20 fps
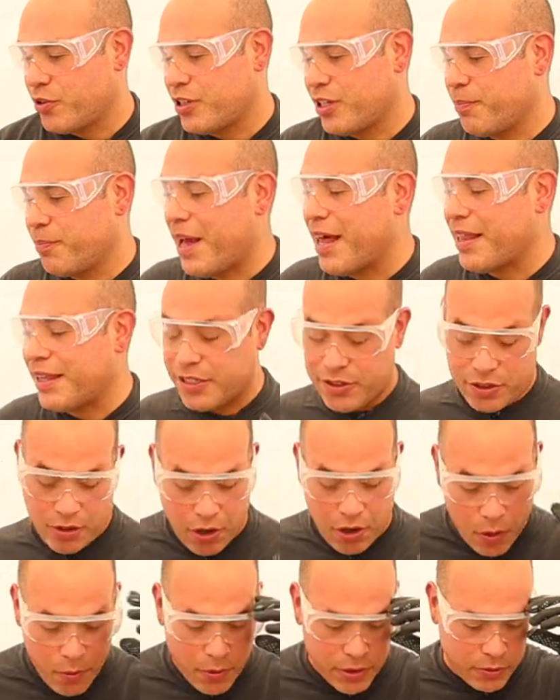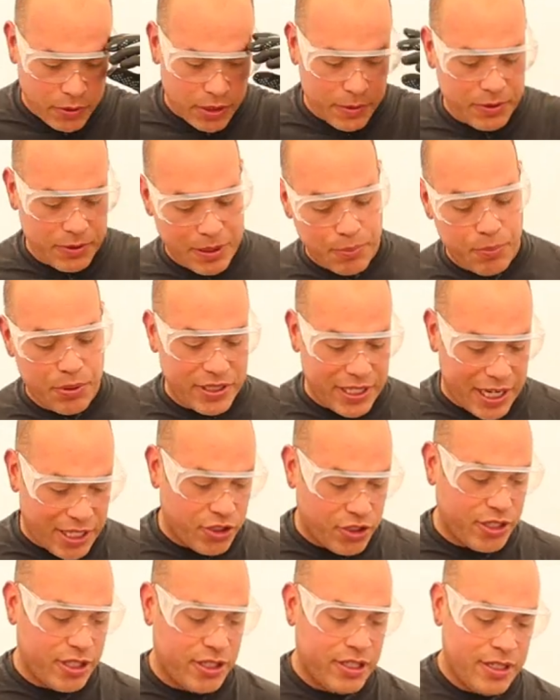really badly. So always wear some
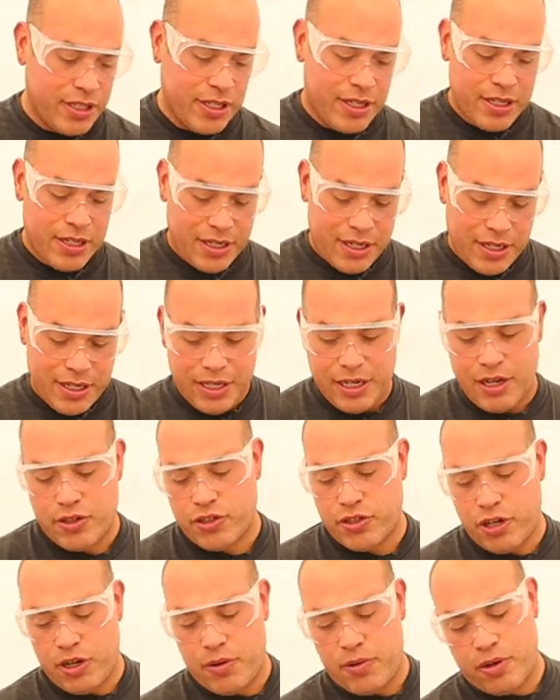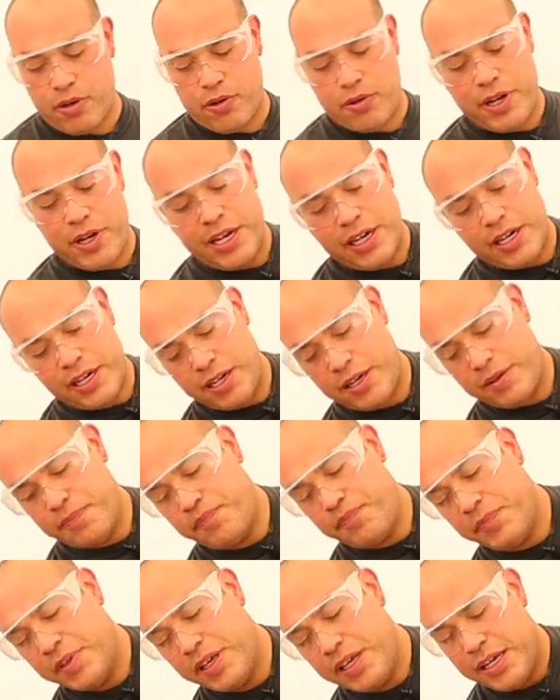protection. And I'll show you real quick.
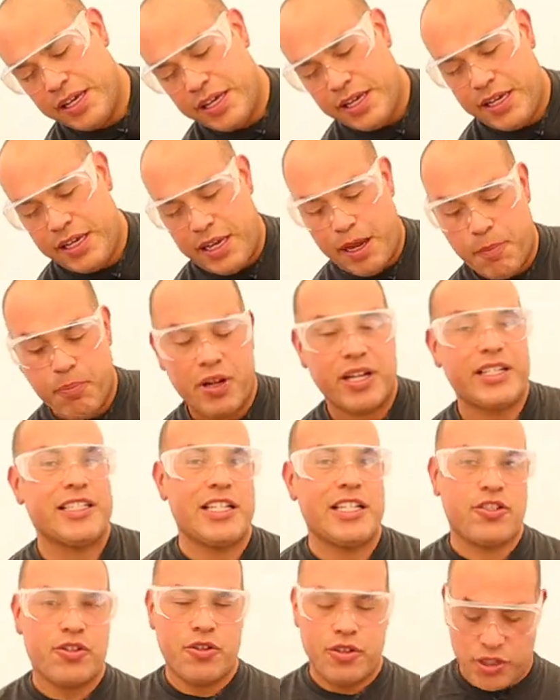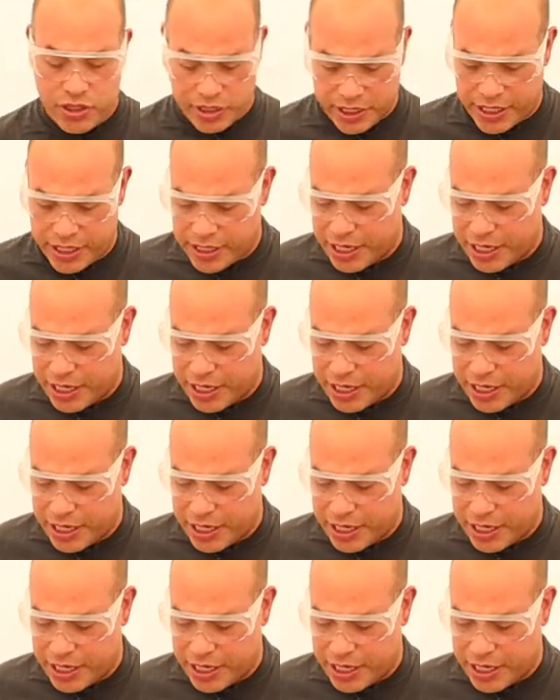It plugs into just an